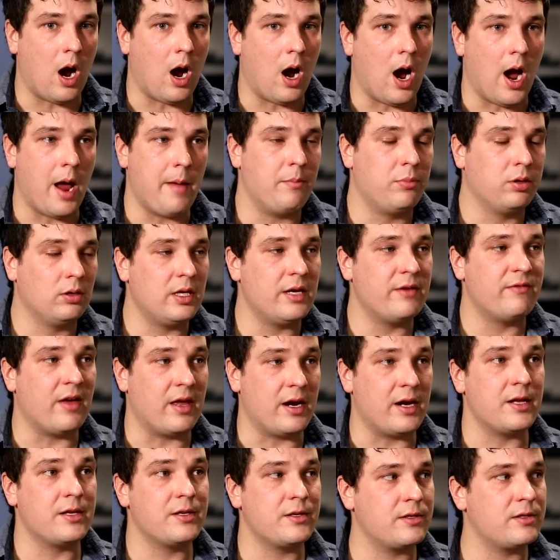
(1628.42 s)
I believe
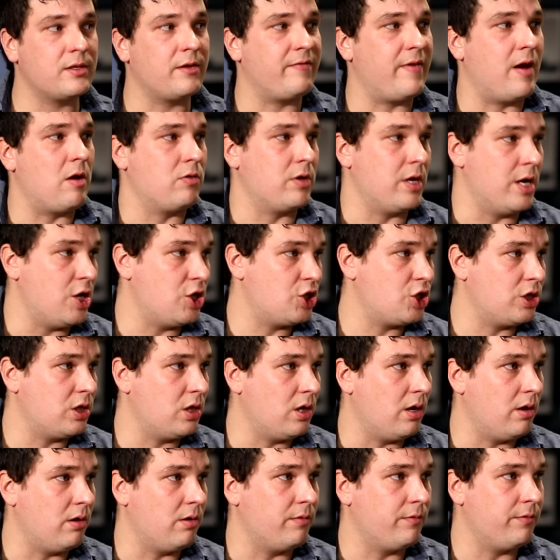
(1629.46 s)
that it is the foundation
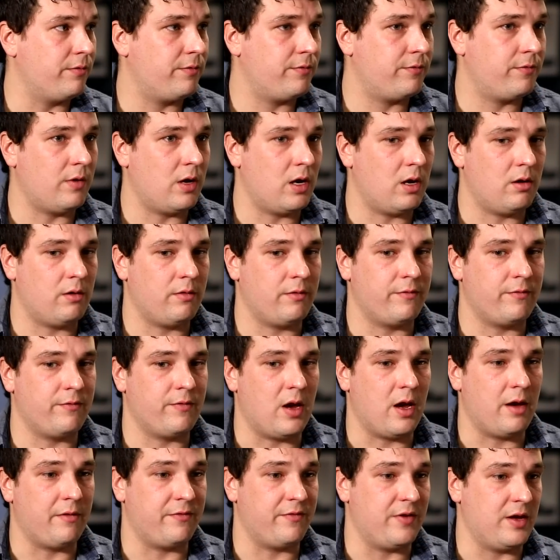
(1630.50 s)
of
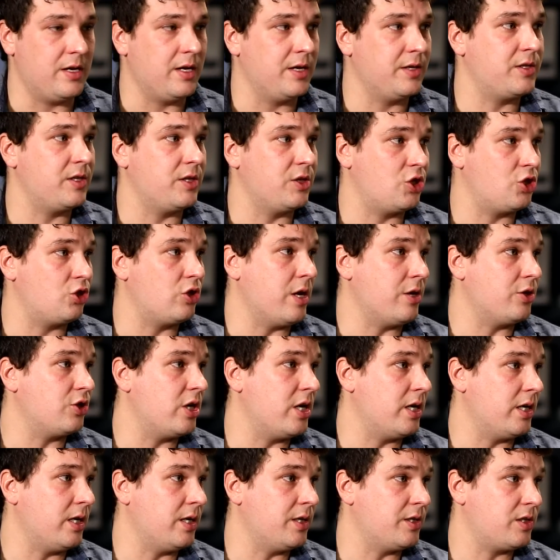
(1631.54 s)
fitness is strength
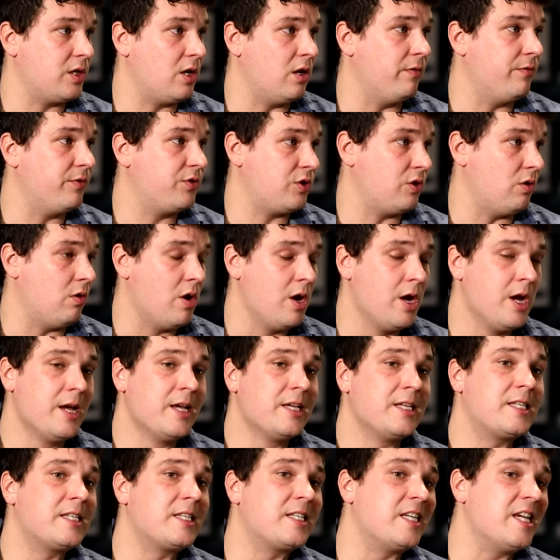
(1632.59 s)
training itself. So
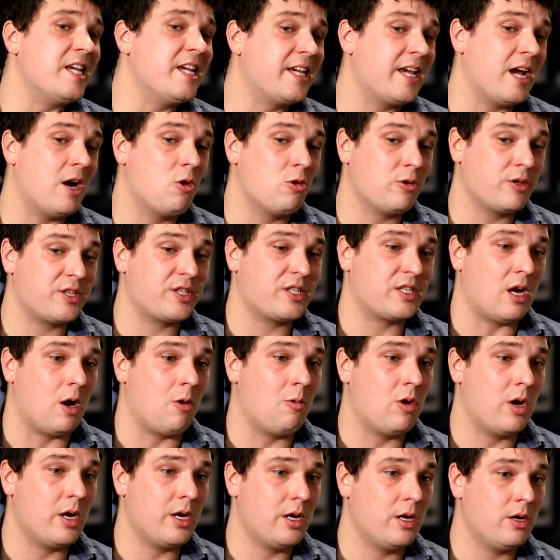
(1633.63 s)
seek out
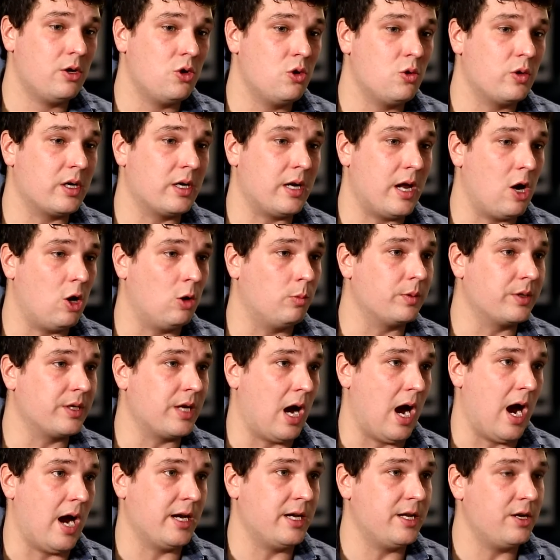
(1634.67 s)
someone who can help
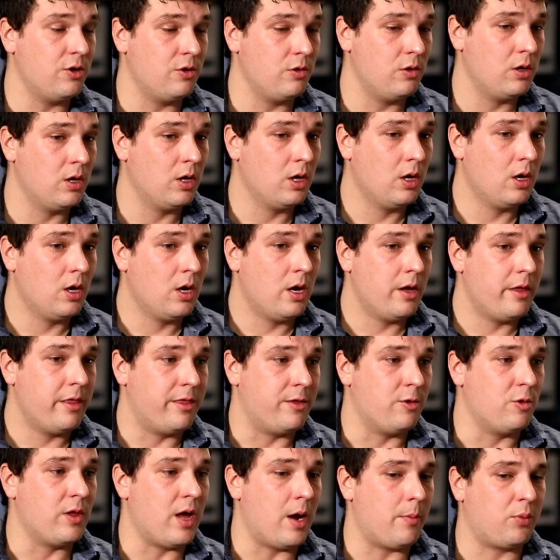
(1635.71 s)
guide you
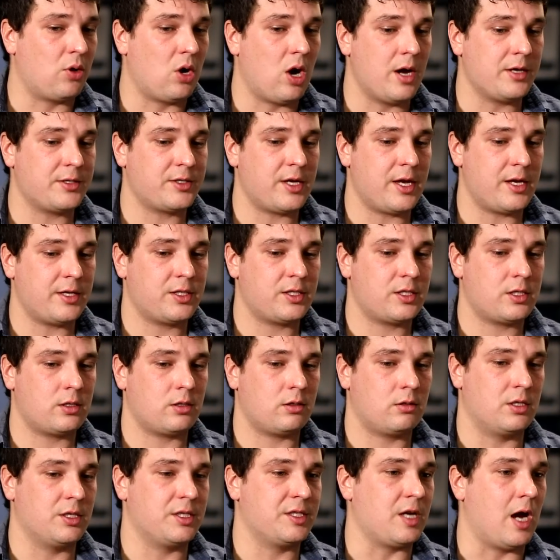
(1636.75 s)
through that process,
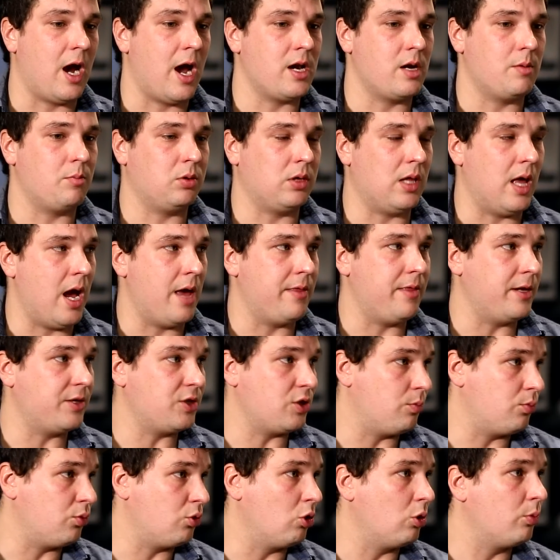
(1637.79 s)
design a plan
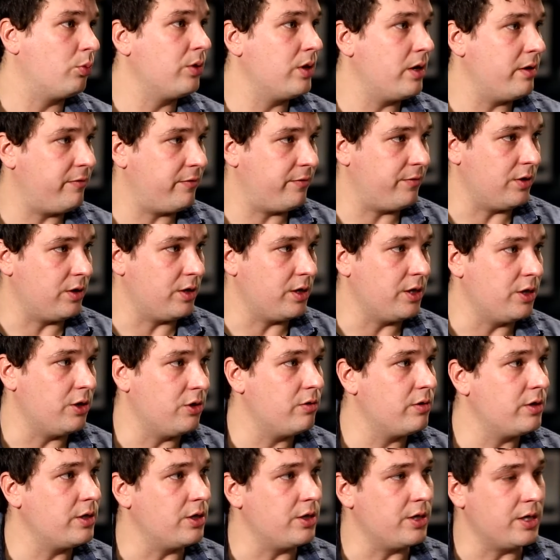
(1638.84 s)
that's appropriate for
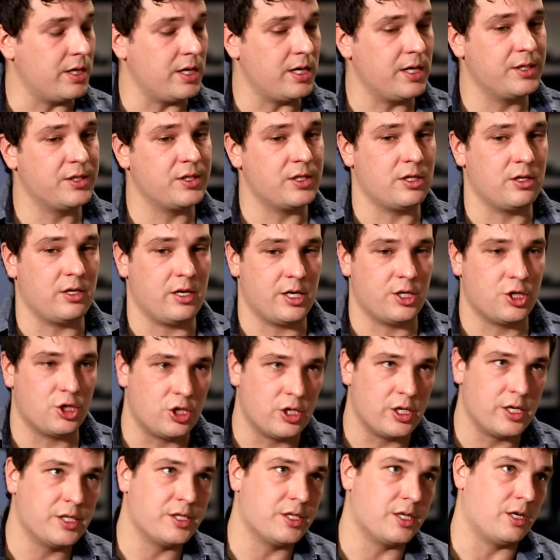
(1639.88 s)
you and your needs and your
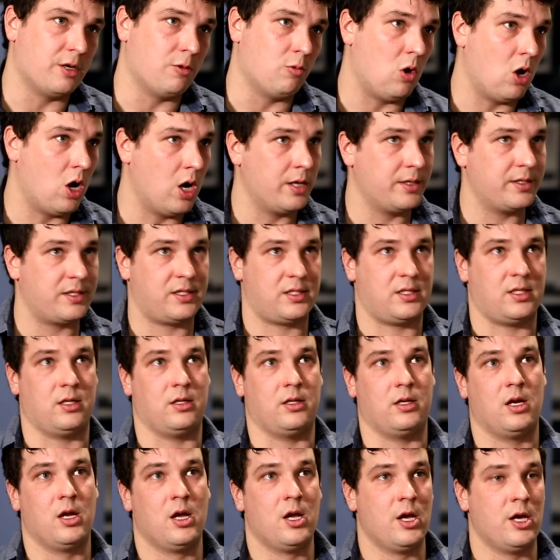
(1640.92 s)
injuries and your wants
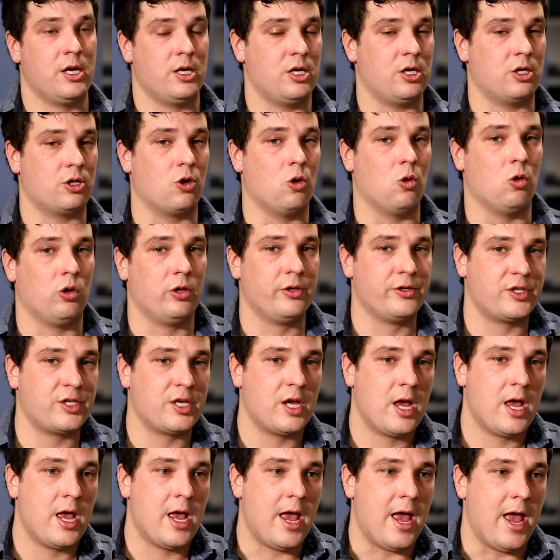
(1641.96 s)
and your goals,
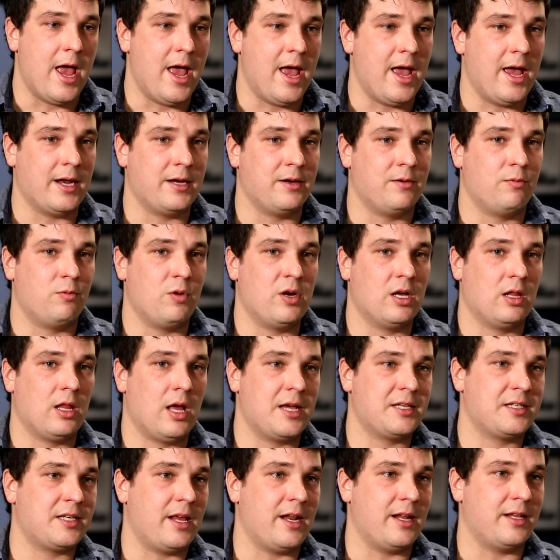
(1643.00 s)
and
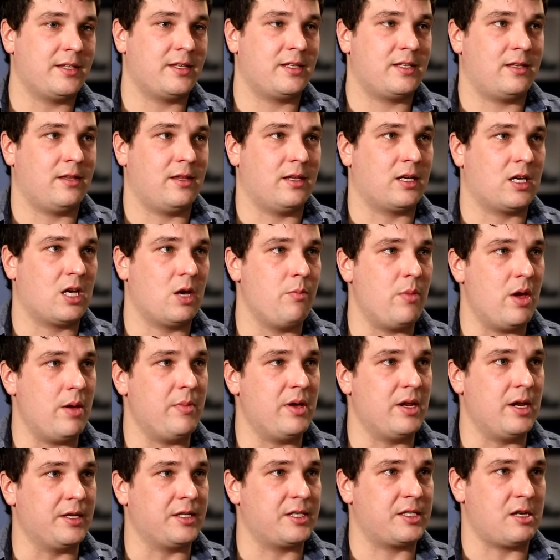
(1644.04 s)
realize that it's the
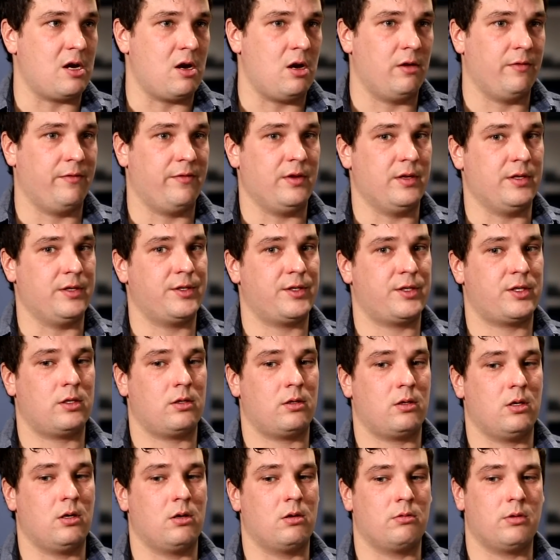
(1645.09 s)
commitment itself
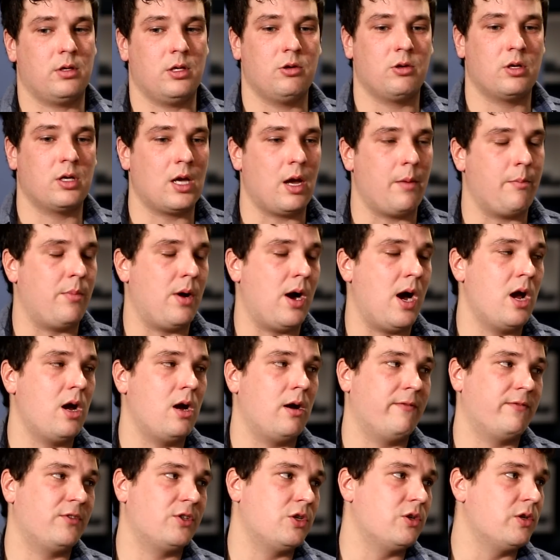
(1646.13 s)
is, you can get by
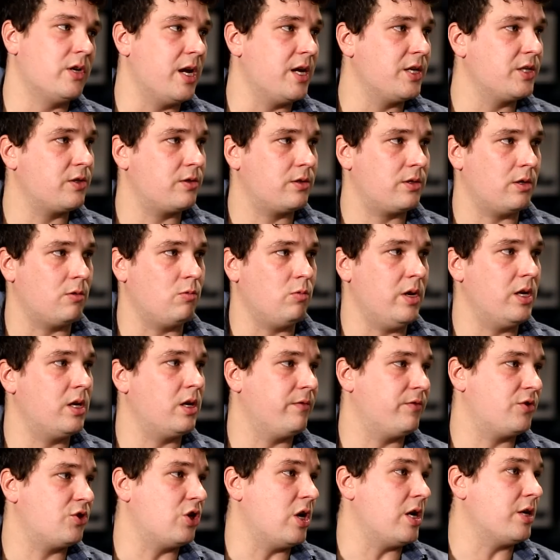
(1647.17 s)
off 2 days a
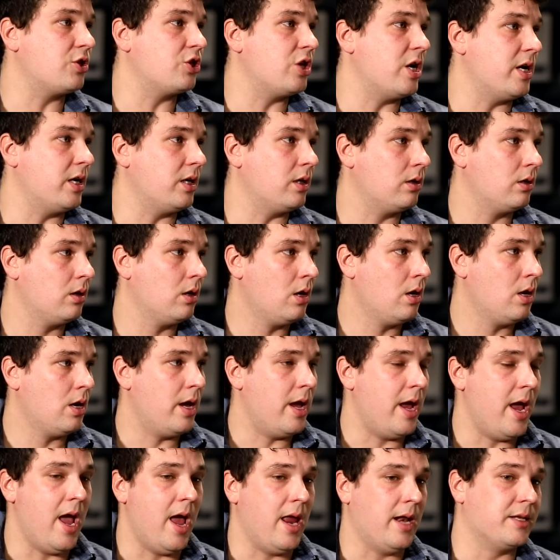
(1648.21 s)
week of strength training
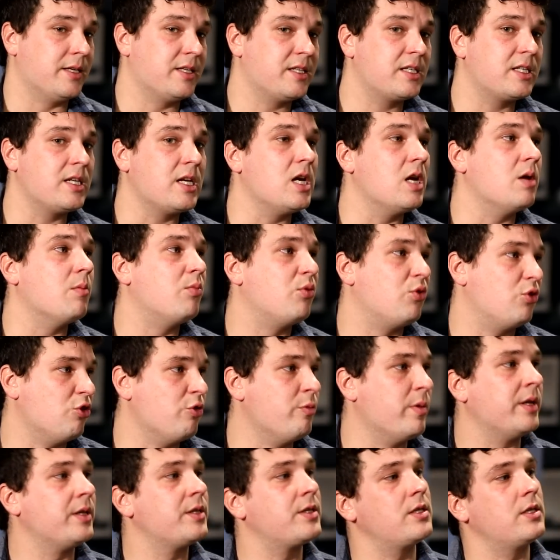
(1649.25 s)
and see
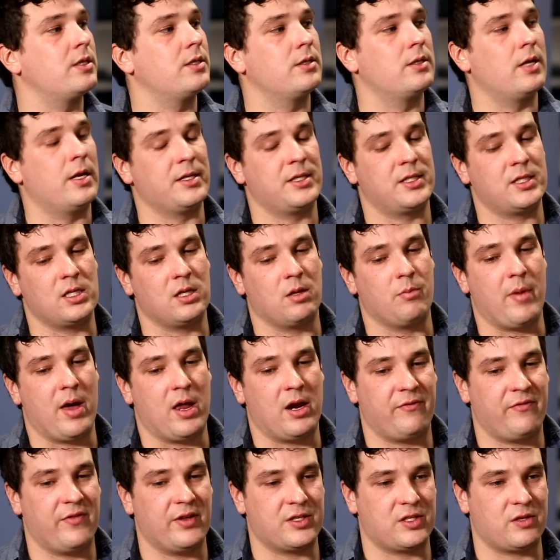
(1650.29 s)
improvements and see the
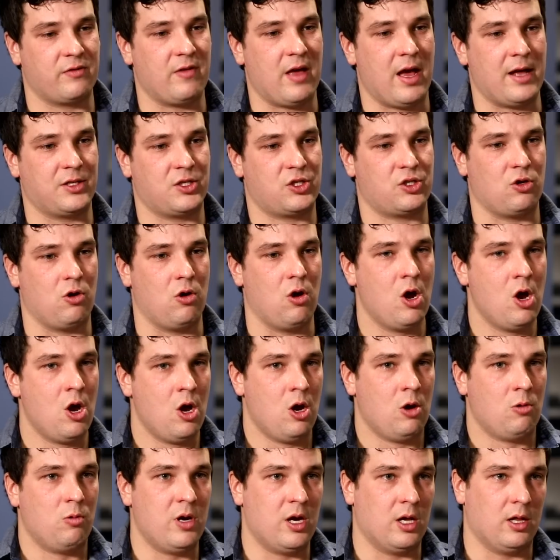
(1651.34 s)
benefits of that. So
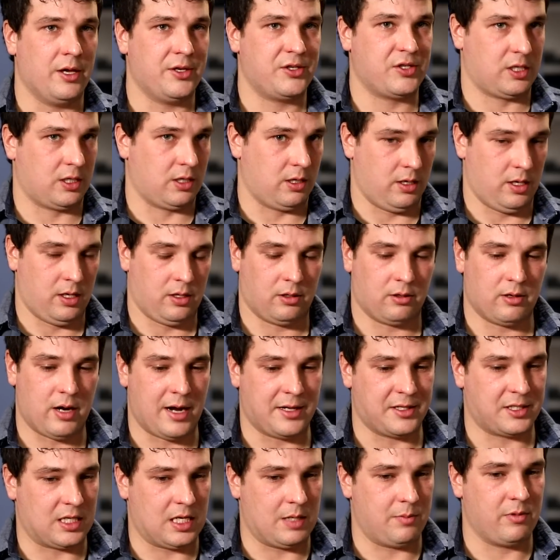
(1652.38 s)
realistically, in the
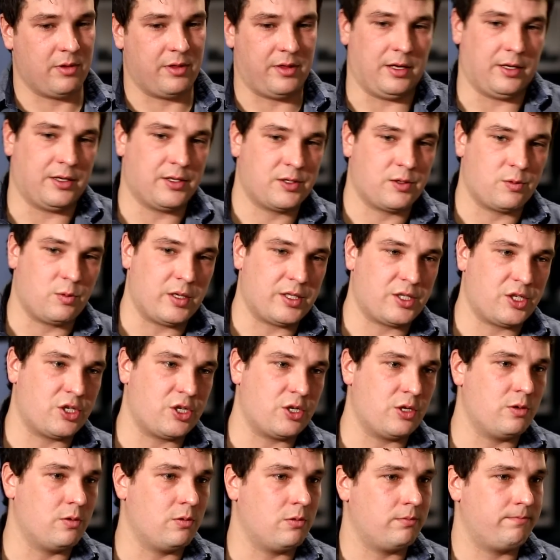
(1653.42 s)
grand scheme of things, what's
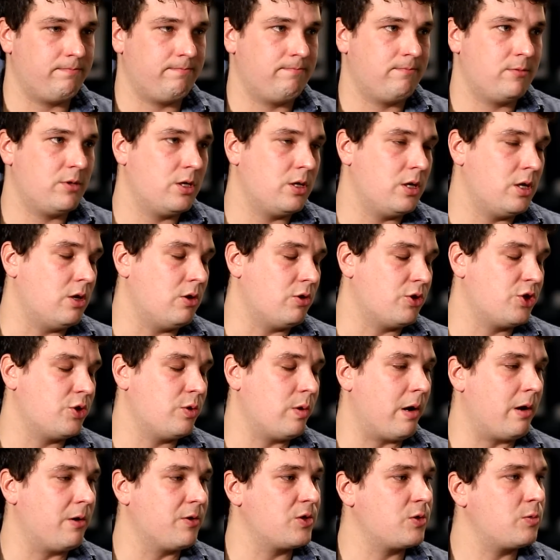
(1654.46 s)
2
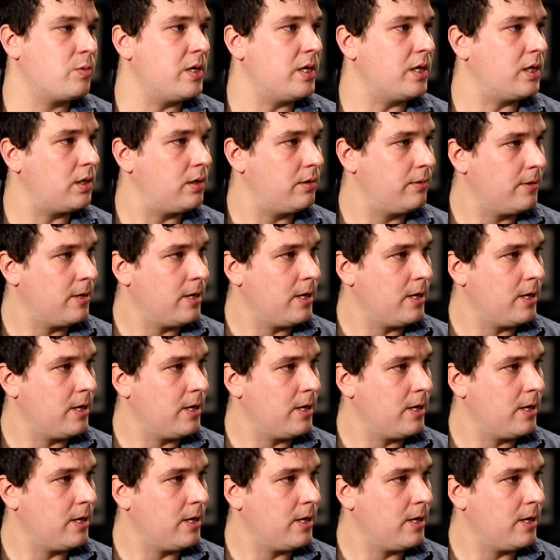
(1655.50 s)
hours a week?